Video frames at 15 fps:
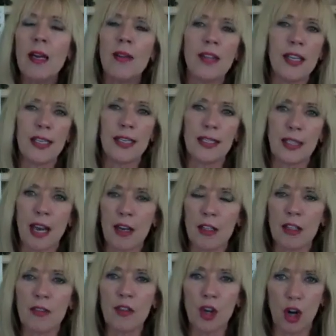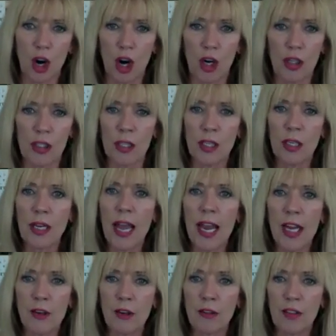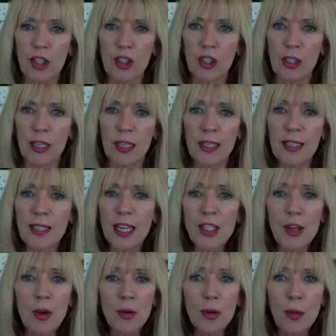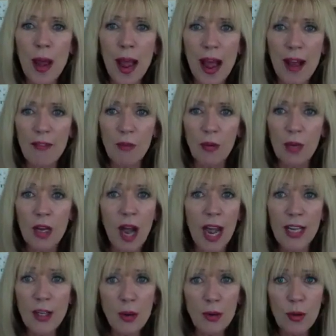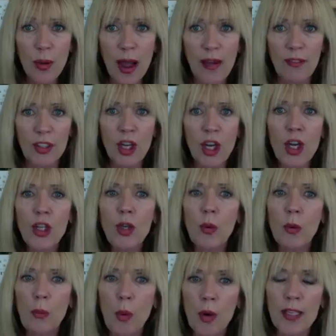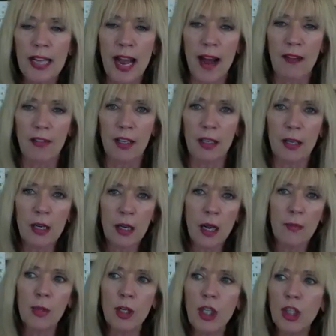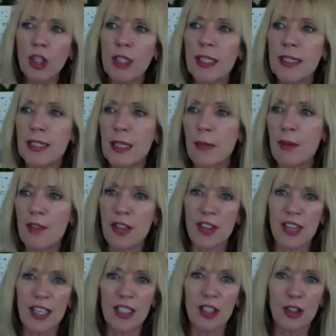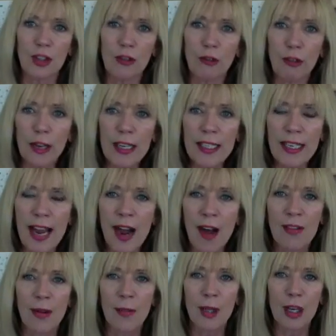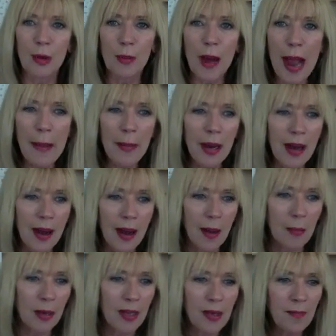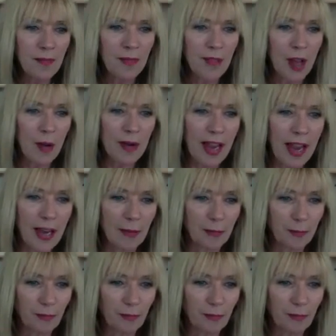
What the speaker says: the desires of your heart and your vision. Because I know you have. I know you have it. You were born to have it. I'm going to look at some of the things that you've written now, and I'm going to wrap up. Okay.